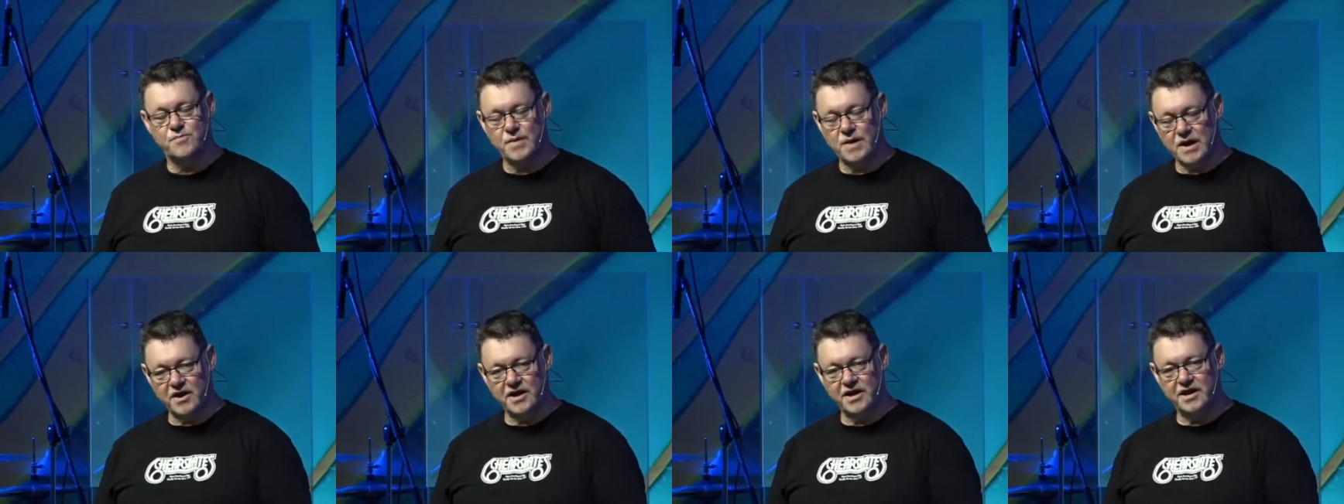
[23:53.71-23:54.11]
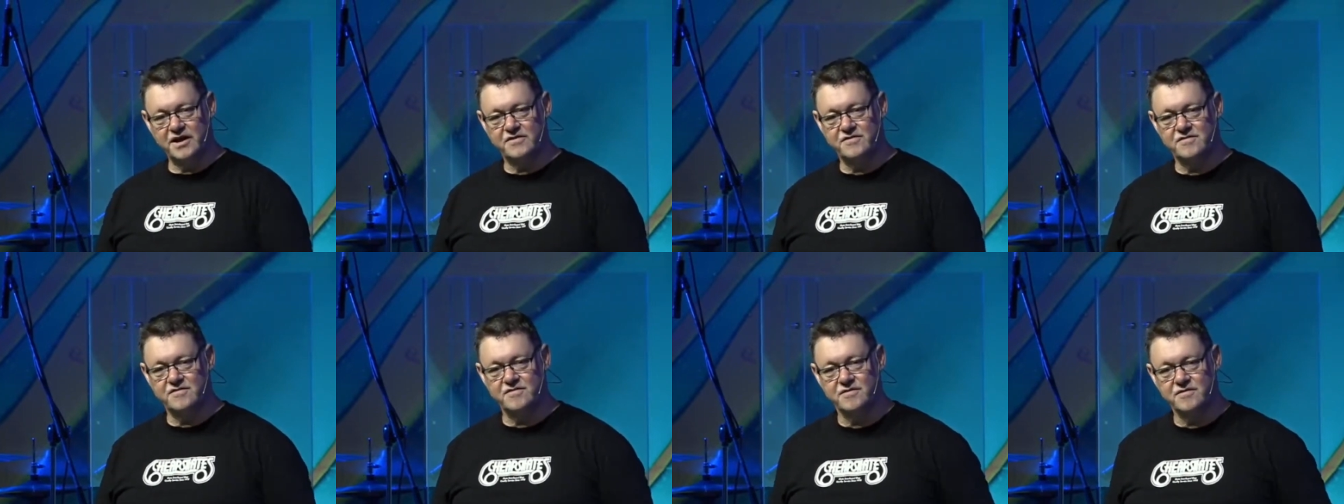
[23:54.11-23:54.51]
Let's bow our
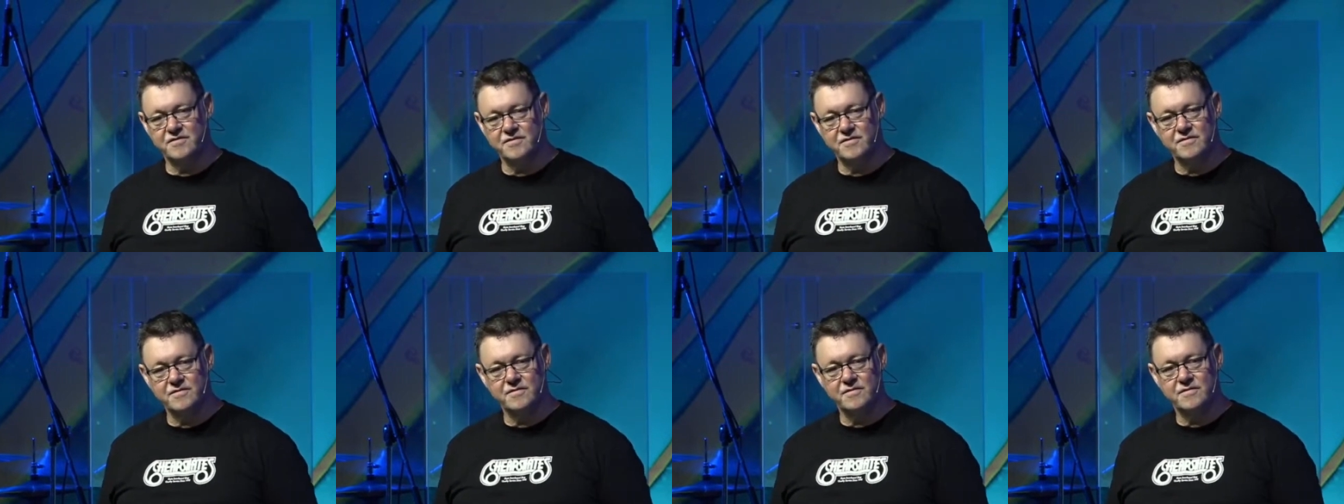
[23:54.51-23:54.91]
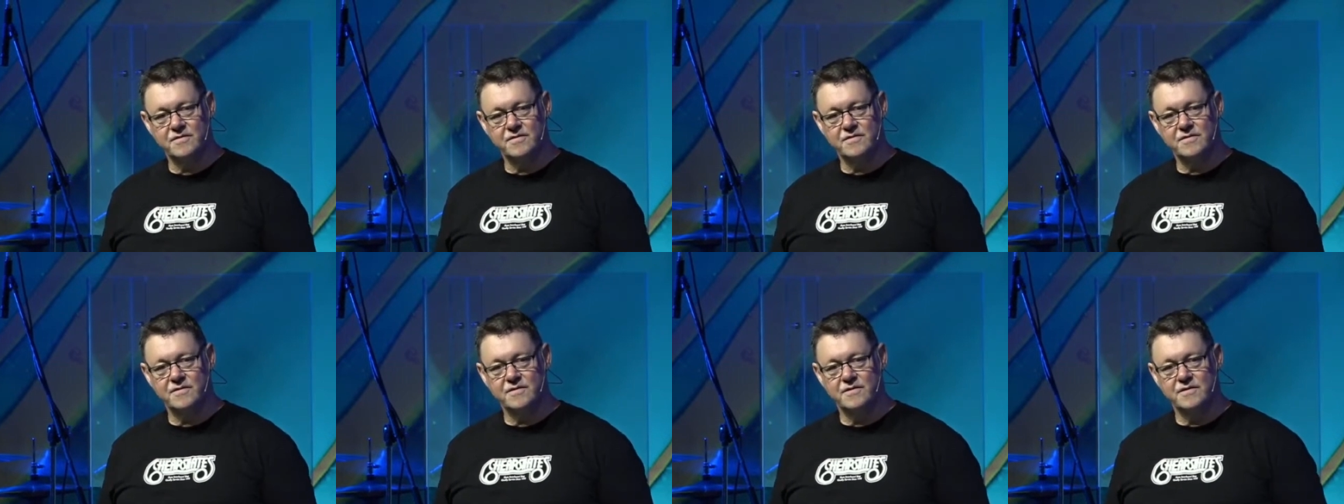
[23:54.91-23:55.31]
heads.
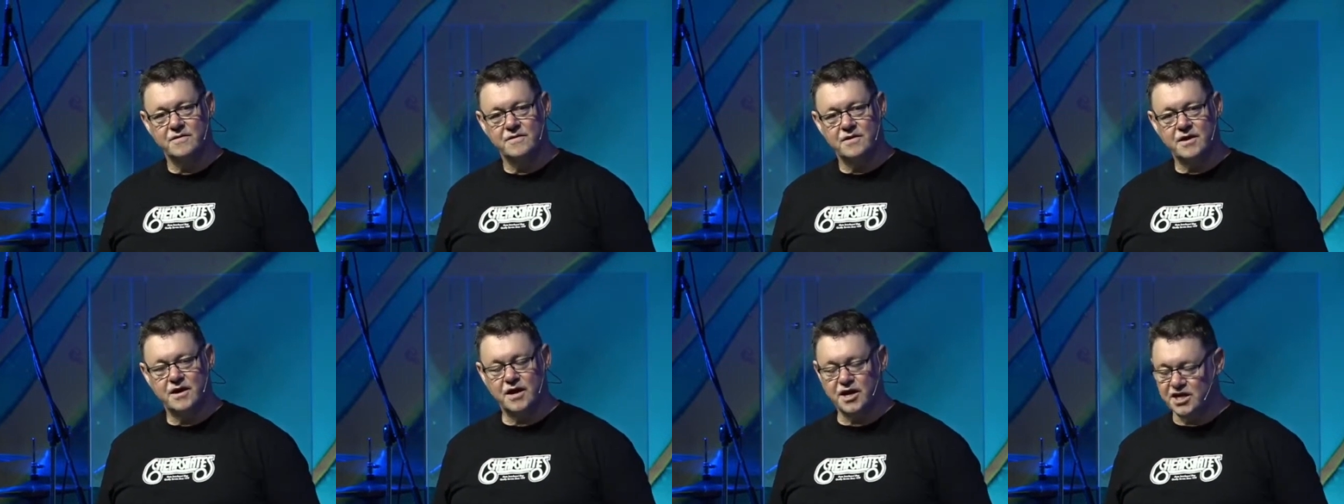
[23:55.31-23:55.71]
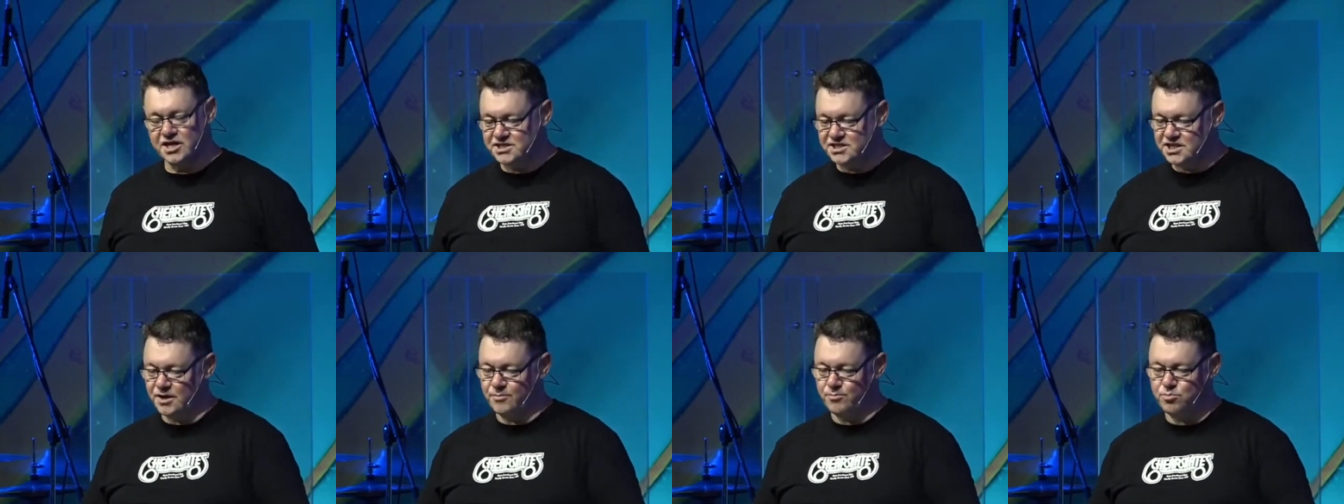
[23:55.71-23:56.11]
I'm
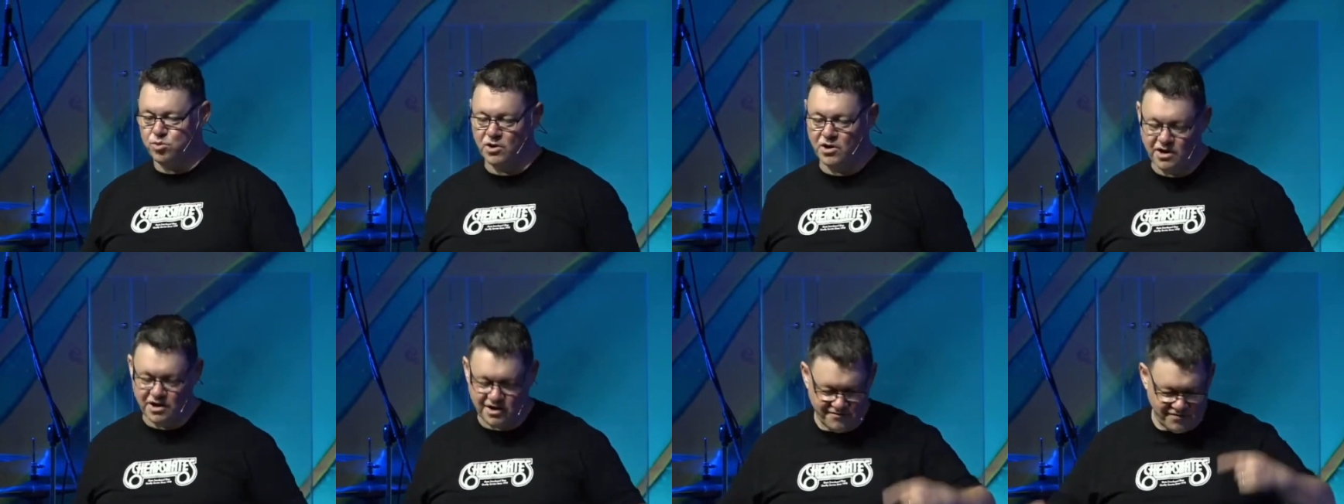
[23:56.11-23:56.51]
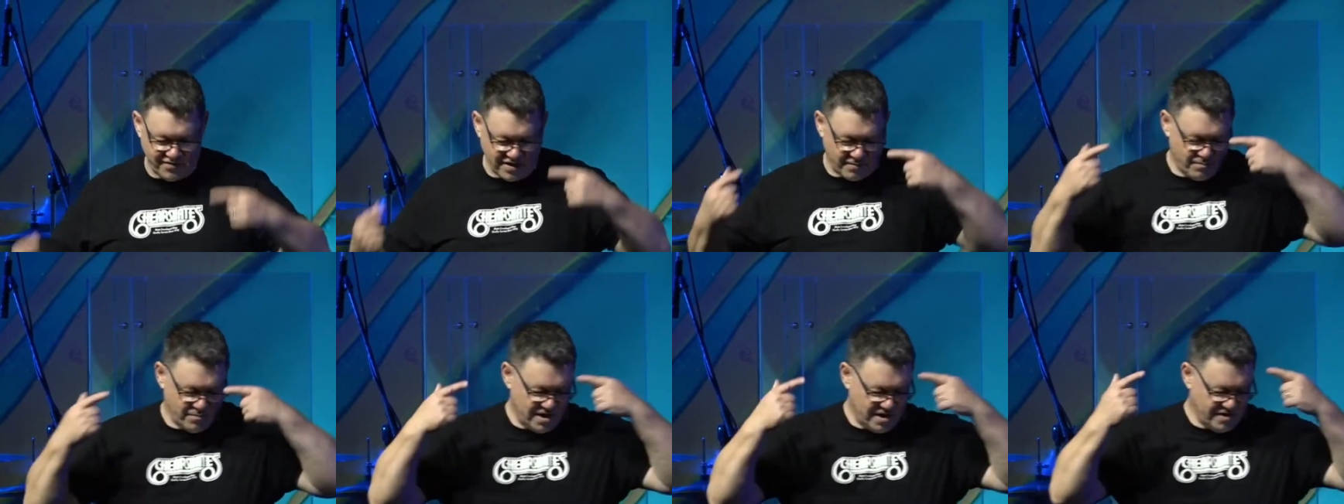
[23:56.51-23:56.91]
going to say a prayer, and if
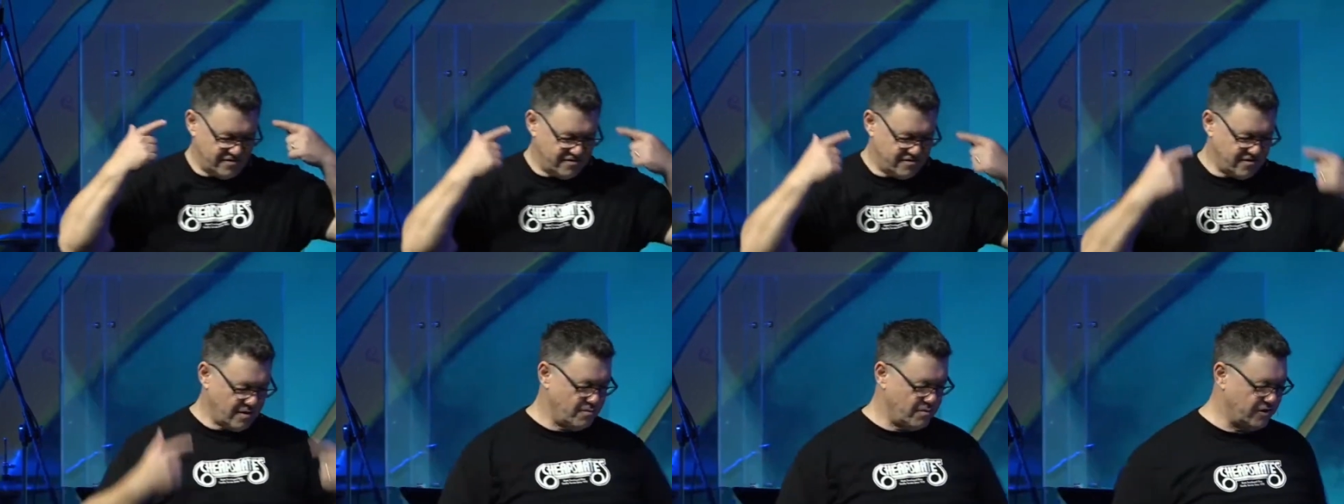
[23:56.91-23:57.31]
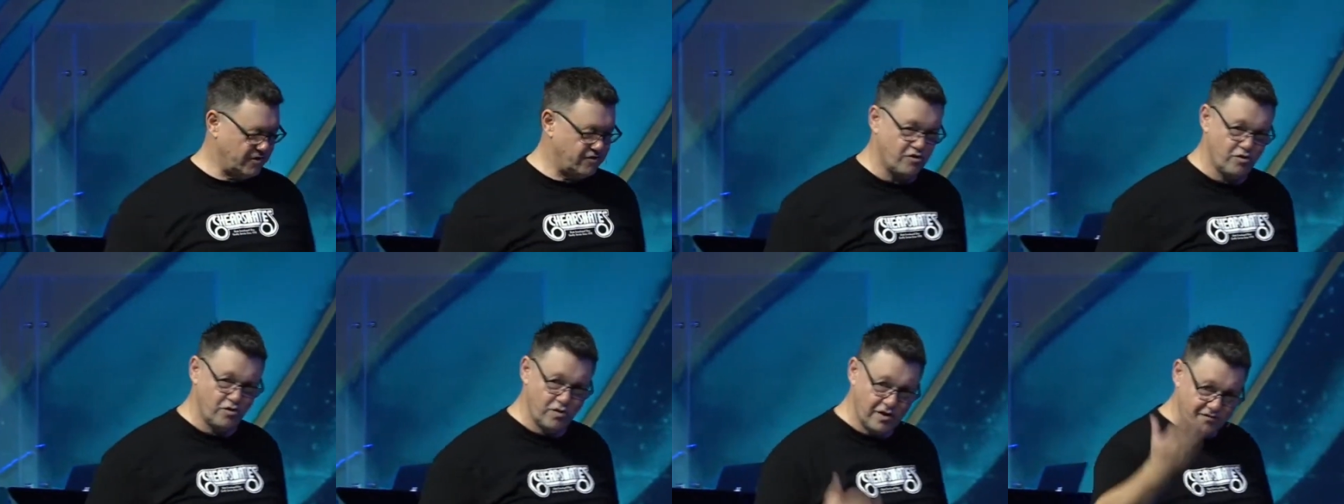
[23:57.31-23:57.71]
that means
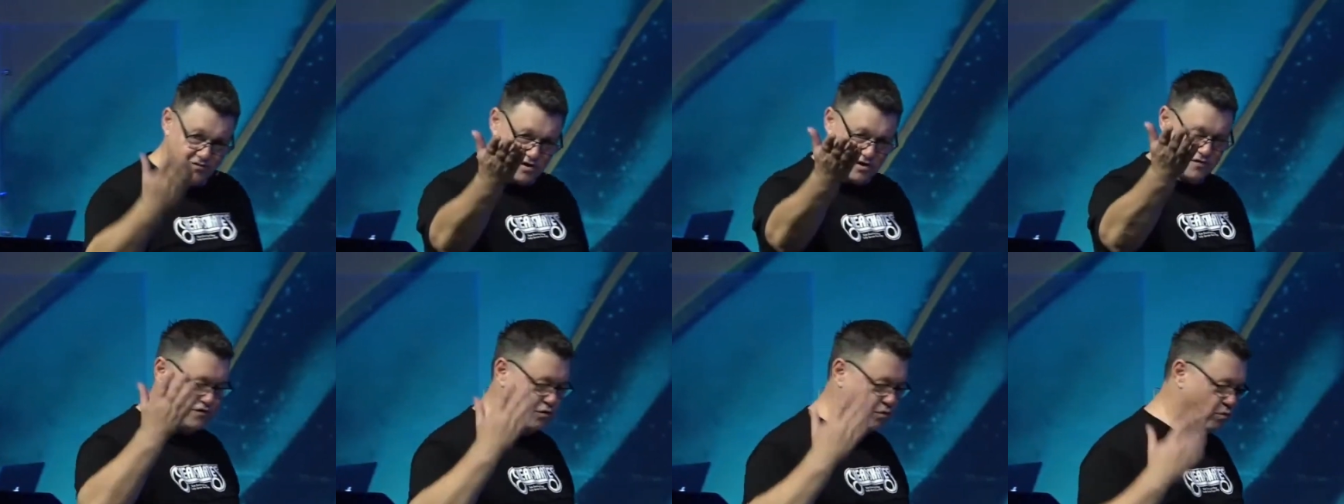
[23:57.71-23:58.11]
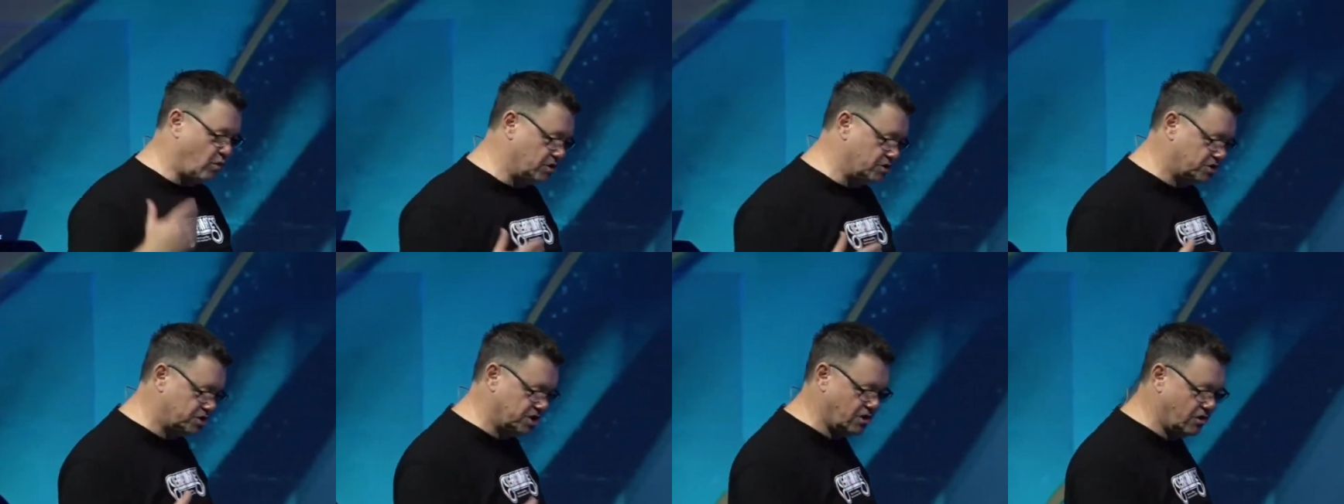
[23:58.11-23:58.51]
something to you, even if you're
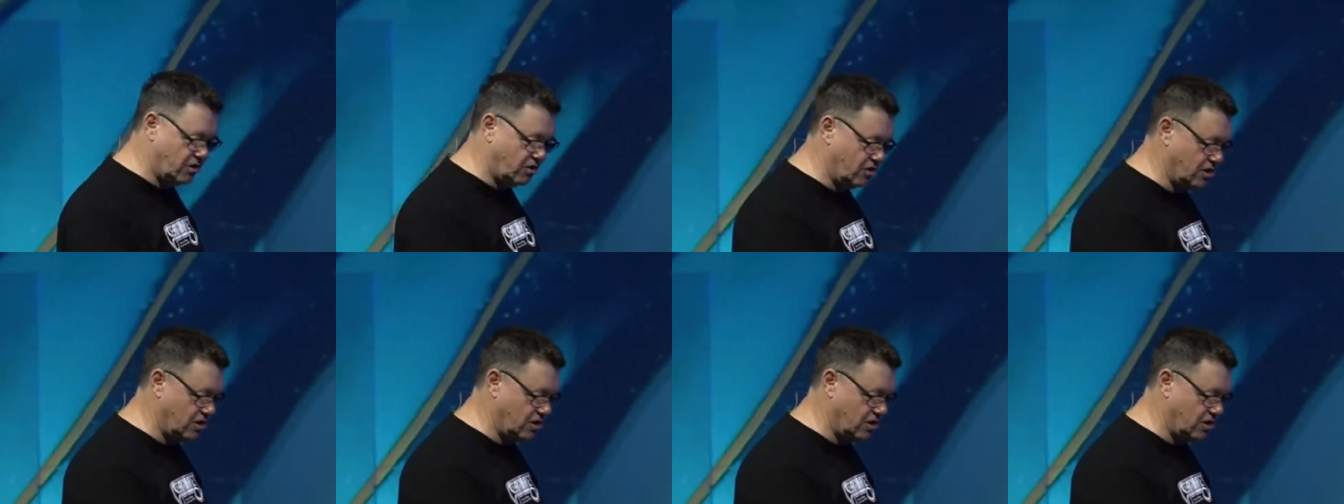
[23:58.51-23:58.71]
watching